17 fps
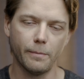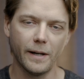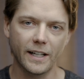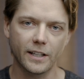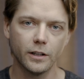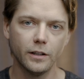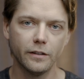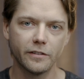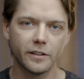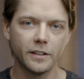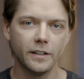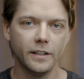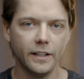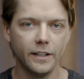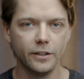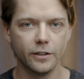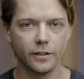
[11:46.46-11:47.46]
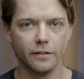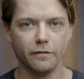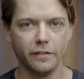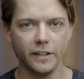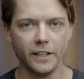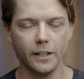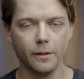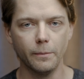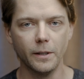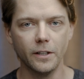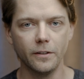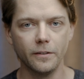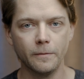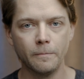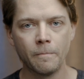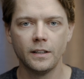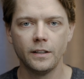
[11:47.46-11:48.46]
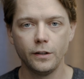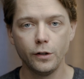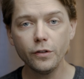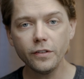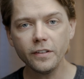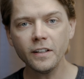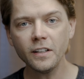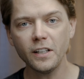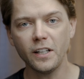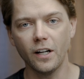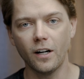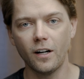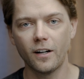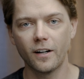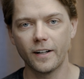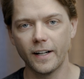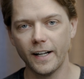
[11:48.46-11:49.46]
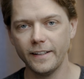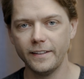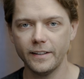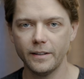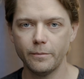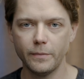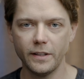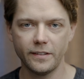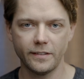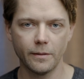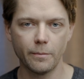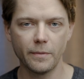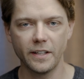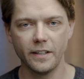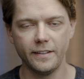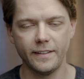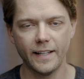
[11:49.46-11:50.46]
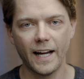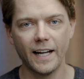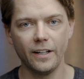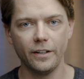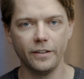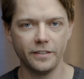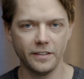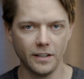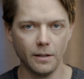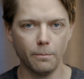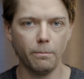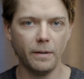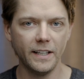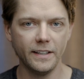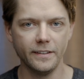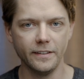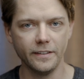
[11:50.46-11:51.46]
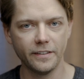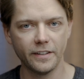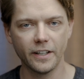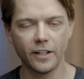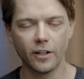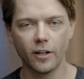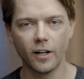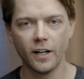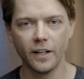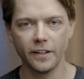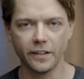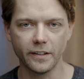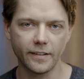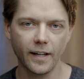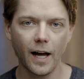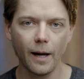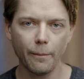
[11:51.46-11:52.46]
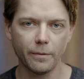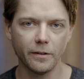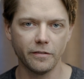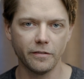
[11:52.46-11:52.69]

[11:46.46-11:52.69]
it back over, and you're in video mode. Using the R, I did miss some of the dials and the buttons that are on the top